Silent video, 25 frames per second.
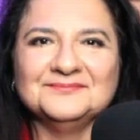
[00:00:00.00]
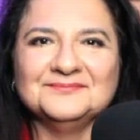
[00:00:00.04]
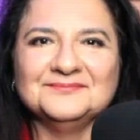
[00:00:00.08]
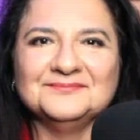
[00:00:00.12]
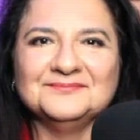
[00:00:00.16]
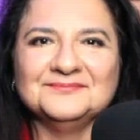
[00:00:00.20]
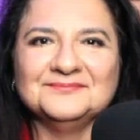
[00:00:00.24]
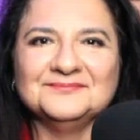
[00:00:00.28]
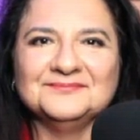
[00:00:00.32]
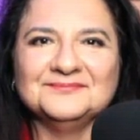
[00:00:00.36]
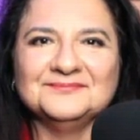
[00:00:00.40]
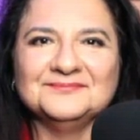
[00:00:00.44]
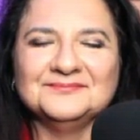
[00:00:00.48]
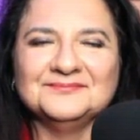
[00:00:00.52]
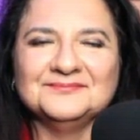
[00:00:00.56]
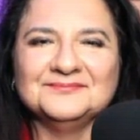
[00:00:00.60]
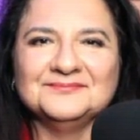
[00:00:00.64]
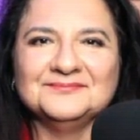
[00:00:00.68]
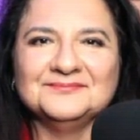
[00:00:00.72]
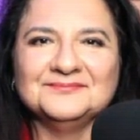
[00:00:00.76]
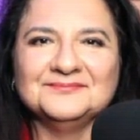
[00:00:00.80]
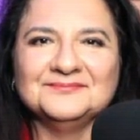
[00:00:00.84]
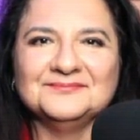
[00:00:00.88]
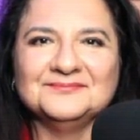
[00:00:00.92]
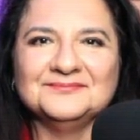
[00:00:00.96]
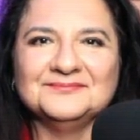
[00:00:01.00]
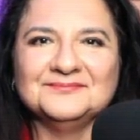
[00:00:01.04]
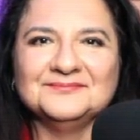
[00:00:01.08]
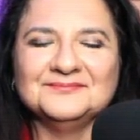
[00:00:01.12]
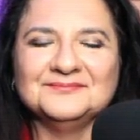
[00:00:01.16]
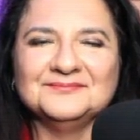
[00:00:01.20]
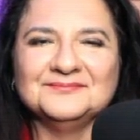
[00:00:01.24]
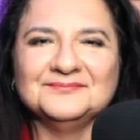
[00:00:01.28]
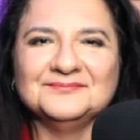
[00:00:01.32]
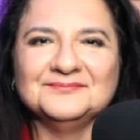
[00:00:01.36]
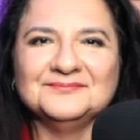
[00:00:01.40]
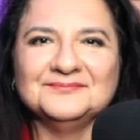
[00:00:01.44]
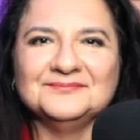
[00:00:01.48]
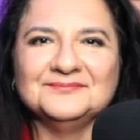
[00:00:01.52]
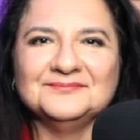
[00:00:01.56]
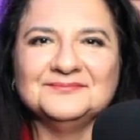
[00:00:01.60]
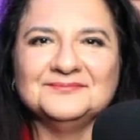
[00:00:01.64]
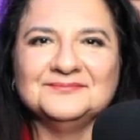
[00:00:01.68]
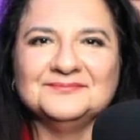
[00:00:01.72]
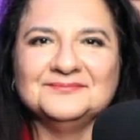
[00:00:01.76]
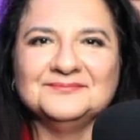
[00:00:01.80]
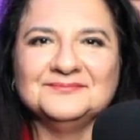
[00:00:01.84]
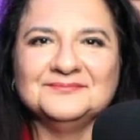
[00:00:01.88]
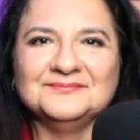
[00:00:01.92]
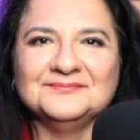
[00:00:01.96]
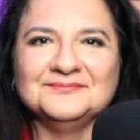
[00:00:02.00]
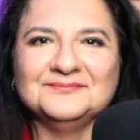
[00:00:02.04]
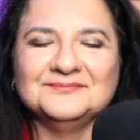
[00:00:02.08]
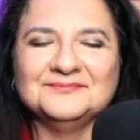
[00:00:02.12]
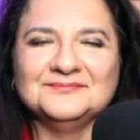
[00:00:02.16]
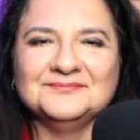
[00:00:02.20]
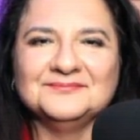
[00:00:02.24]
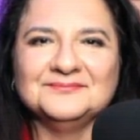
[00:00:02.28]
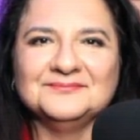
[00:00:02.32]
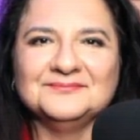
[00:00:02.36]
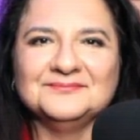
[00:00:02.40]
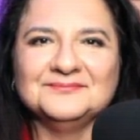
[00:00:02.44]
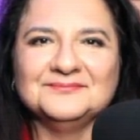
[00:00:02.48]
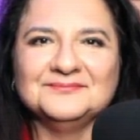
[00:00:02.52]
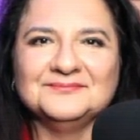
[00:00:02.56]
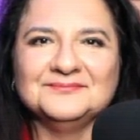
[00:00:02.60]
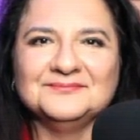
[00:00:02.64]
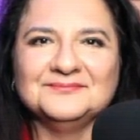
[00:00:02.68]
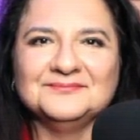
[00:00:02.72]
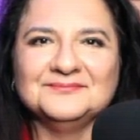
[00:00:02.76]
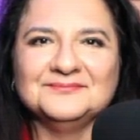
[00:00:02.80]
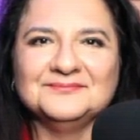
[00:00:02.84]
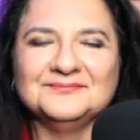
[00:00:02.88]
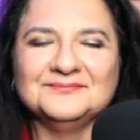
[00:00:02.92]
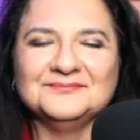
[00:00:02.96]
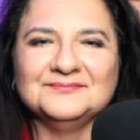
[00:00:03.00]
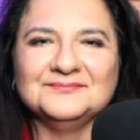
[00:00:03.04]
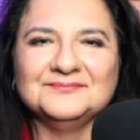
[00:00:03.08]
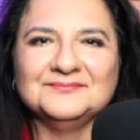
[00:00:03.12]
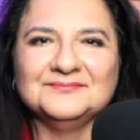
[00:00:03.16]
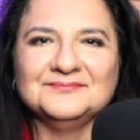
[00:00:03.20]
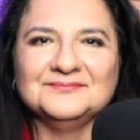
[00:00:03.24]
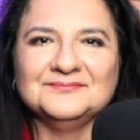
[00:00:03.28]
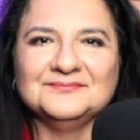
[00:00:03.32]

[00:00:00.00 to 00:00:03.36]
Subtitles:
[no speech]